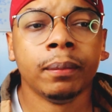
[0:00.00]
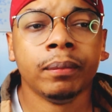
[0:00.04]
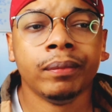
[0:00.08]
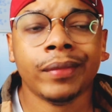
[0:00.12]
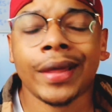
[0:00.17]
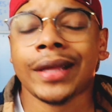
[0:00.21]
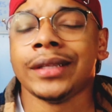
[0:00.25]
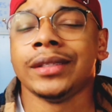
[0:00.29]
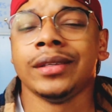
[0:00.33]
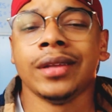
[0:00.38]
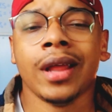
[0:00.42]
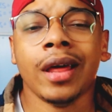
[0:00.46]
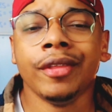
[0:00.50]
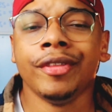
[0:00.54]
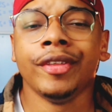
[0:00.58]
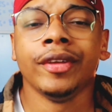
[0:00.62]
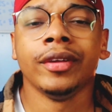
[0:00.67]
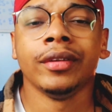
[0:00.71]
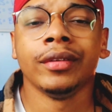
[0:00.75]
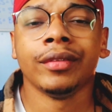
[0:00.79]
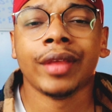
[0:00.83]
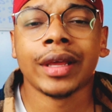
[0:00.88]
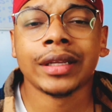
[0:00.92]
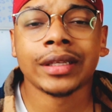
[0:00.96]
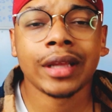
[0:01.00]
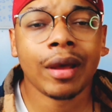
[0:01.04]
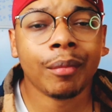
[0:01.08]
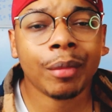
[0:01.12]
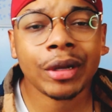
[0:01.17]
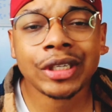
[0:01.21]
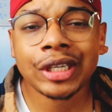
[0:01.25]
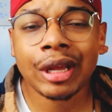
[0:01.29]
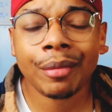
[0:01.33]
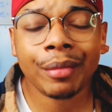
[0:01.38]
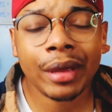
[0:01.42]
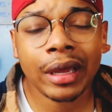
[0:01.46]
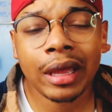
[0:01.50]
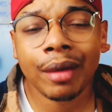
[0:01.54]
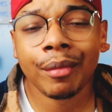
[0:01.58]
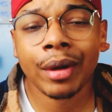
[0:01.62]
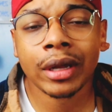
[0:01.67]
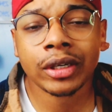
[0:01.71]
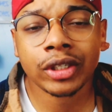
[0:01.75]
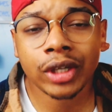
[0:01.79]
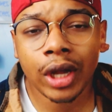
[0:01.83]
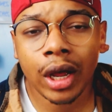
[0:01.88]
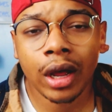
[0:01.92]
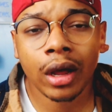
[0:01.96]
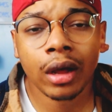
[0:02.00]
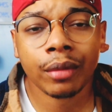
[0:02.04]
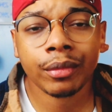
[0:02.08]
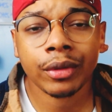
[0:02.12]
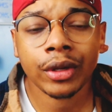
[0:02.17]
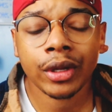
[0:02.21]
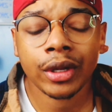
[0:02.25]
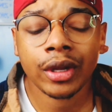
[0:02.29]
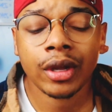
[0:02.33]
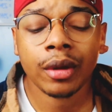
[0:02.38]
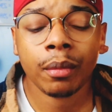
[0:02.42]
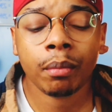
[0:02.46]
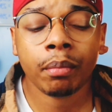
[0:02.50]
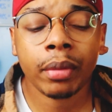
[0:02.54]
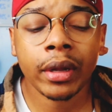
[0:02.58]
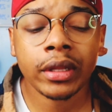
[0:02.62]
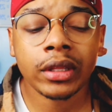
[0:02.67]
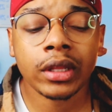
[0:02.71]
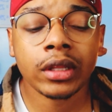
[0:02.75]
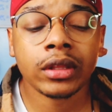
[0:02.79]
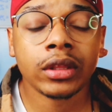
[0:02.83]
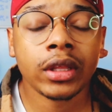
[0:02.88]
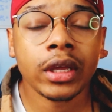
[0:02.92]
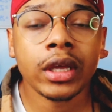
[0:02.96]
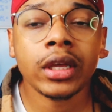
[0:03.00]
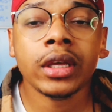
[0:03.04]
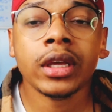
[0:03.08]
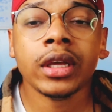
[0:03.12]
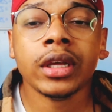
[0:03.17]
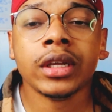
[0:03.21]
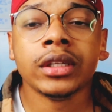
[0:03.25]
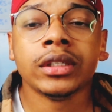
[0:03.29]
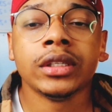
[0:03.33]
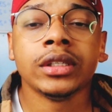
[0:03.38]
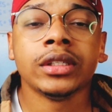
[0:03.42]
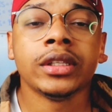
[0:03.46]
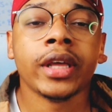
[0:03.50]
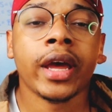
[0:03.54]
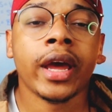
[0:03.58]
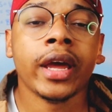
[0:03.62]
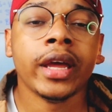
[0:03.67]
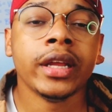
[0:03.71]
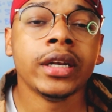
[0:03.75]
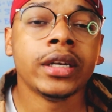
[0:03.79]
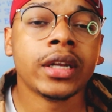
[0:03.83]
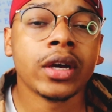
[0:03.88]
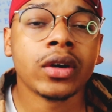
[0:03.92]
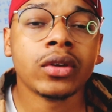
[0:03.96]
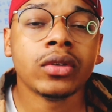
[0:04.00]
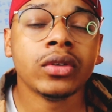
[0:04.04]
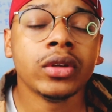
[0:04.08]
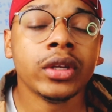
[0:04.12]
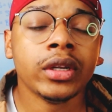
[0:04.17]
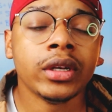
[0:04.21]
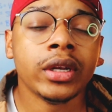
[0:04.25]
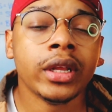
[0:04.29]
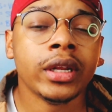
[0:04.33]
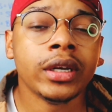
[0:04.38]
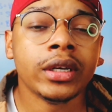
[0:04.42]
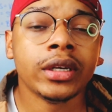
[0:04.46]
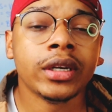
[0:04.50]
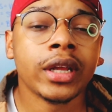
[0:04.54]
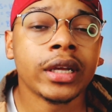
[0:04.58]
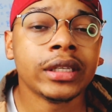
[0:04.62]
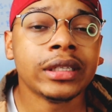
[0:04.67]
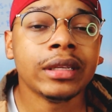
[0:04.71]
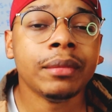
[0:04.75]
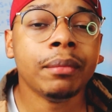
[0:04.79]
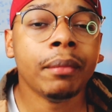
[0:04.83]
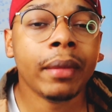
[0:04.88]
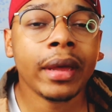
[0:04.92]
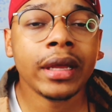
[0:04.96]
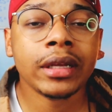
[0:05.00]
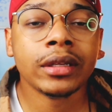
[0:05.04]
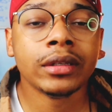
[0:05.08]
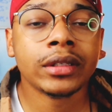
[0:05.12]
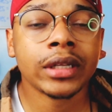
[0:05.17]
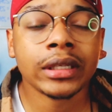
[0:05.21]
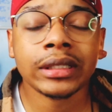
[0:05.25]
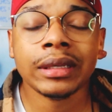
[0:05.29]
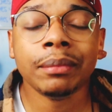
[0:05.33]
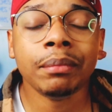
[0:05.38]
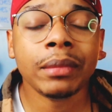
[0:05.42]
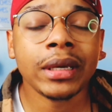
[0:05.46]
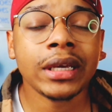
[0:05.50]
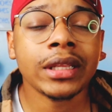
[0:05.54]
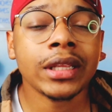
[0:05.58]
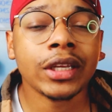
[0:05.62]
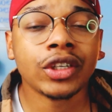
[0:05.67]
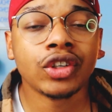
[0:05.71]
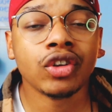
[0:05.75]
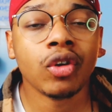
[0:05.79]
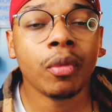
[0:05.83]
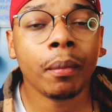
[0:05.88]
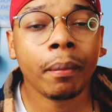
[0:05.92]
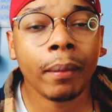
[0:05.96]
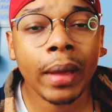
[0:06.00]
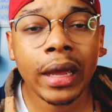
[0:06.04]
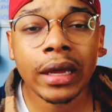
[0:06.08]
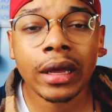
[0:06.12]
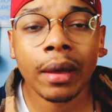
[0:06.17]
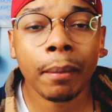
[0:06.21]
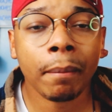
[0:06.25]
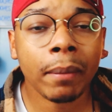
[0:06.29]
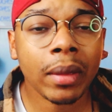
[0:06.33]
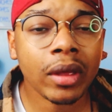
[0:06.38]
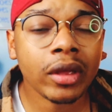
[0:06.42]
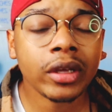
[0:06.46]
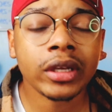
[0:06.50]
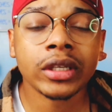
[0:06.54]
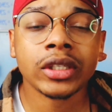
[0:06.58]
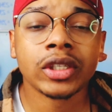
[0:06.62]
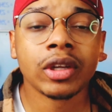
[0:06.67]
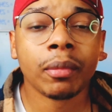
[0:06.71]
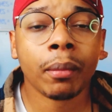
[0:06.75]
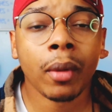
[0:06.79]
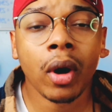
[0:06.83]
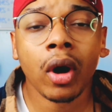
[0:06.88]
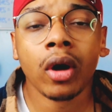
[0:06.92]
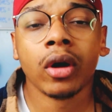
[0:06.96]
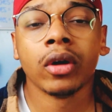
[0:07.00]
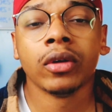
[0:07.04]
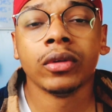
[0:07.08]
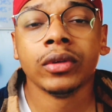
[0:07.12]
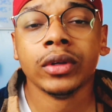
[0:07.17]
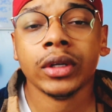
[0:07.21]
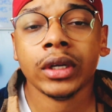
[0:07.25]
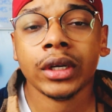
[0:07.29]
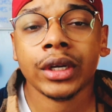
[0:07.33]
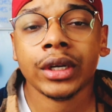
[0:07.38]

That's nothing. That's how much I make at my job. But the thing is that it doesn't mean that you'll make $1 million tomorrow.